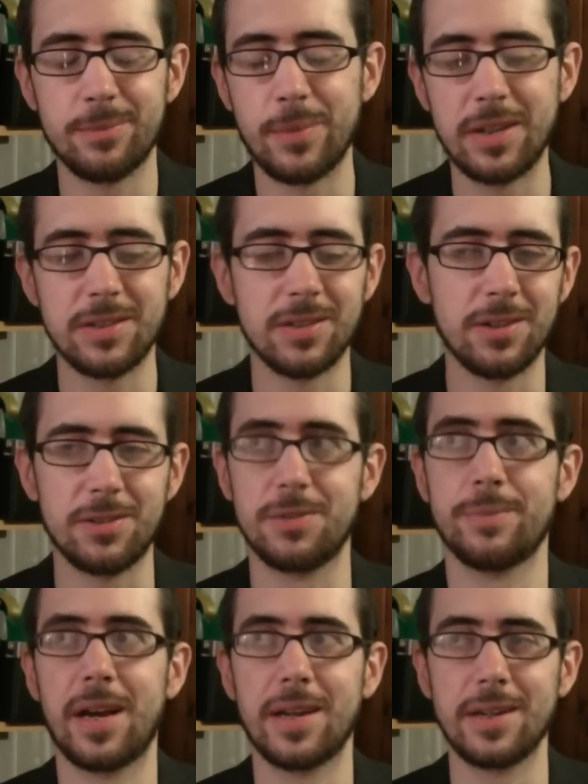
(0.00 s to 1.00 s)
Mate's not
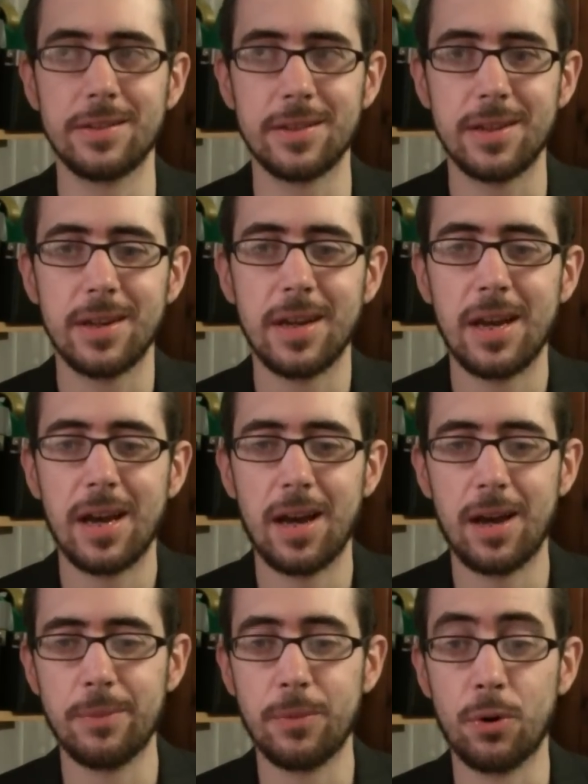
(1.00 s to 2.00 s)
too bad either.
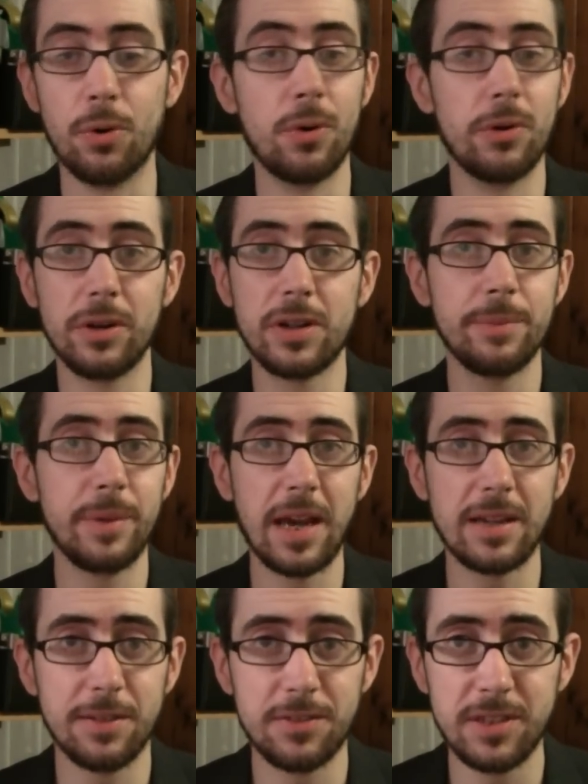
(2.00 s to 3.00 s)
Or it could be
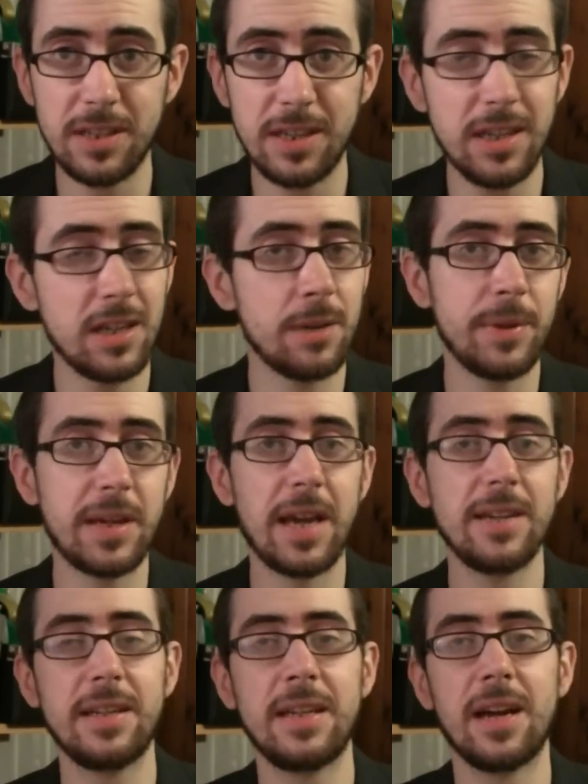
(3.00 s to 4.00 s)
XFCE, could be
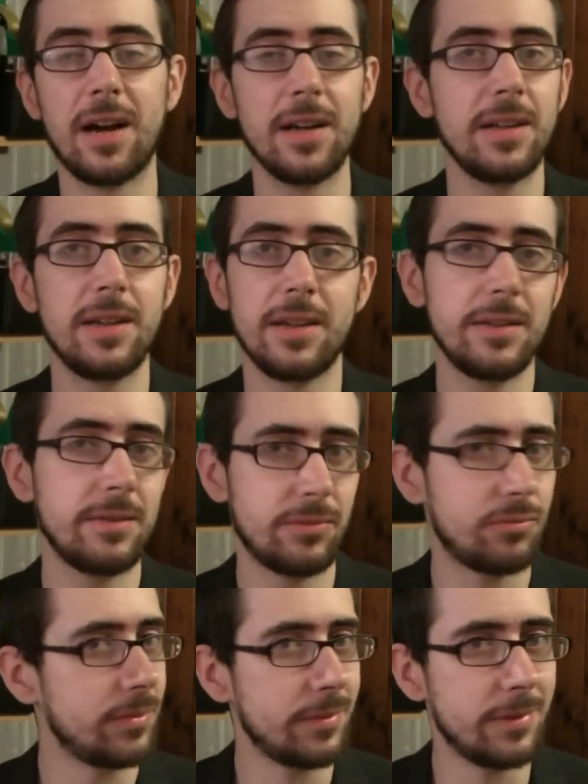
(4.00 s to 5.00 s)
KDE. I
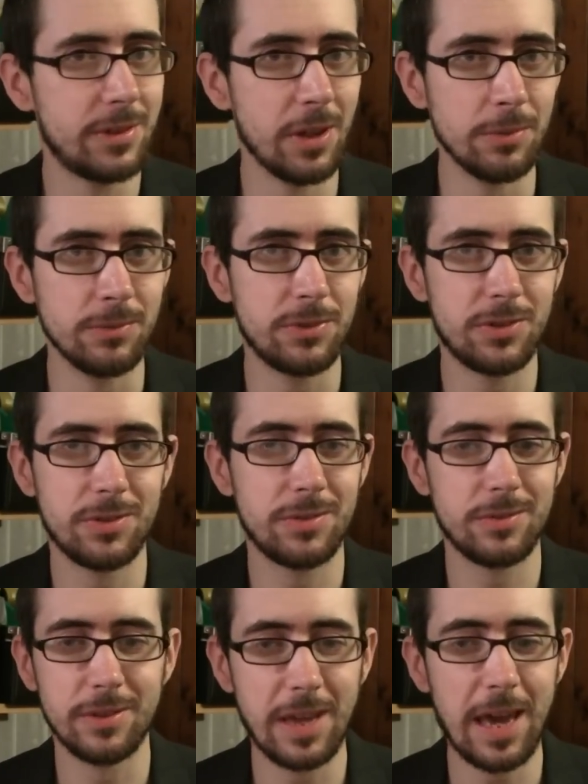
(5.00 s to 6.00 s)
don't
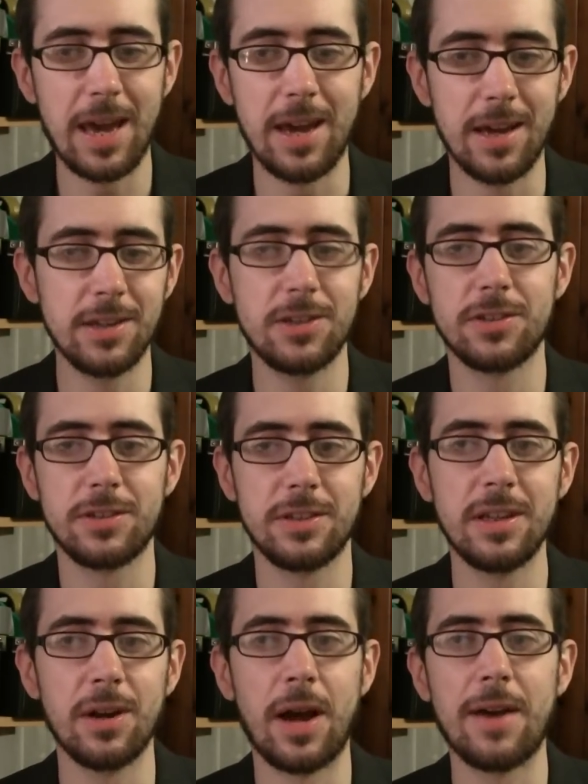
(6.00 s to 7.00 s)
care. It just,
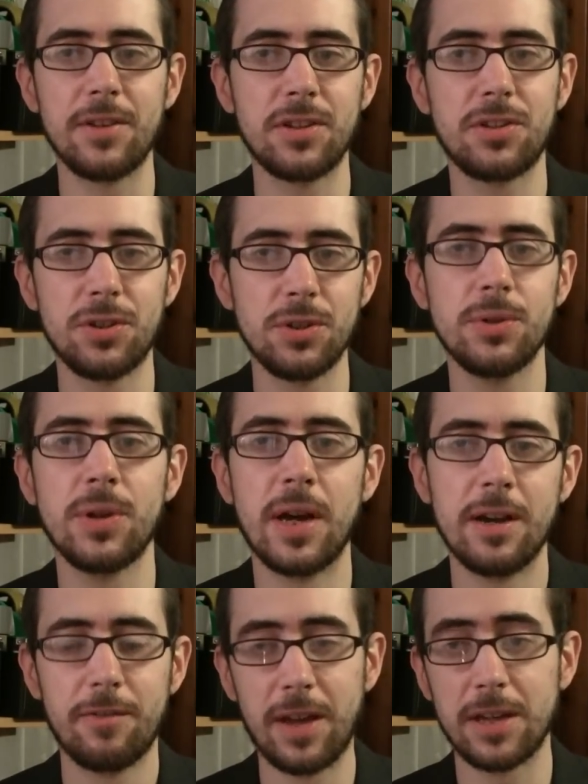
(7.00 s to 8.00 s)
you know, having two
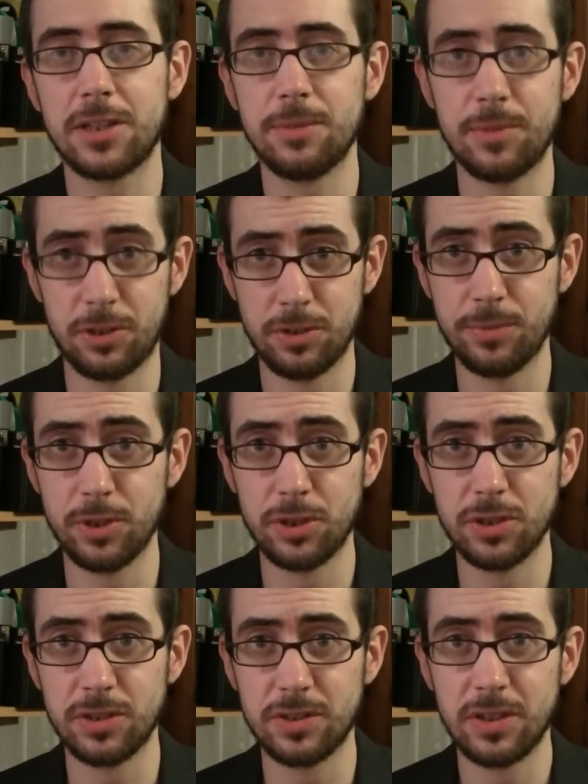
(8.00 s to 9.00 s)
flagship
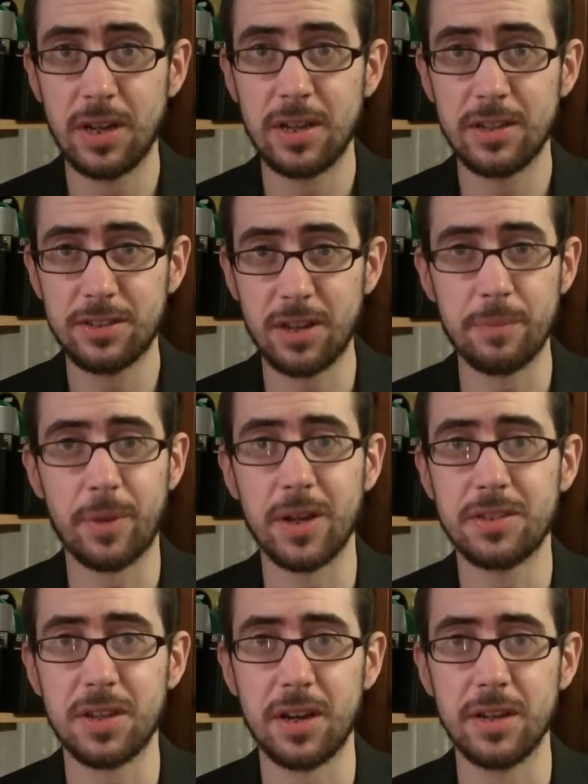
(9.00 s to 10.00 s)
distributions side
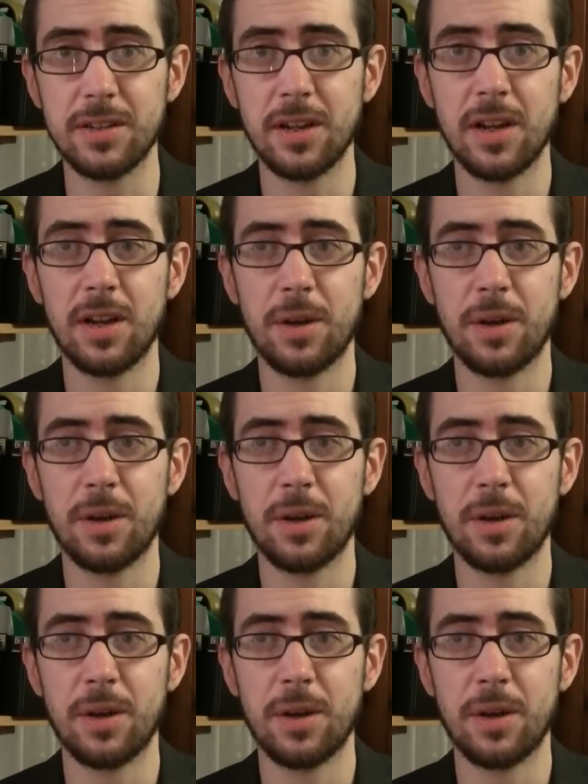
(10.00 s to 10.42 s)
by side,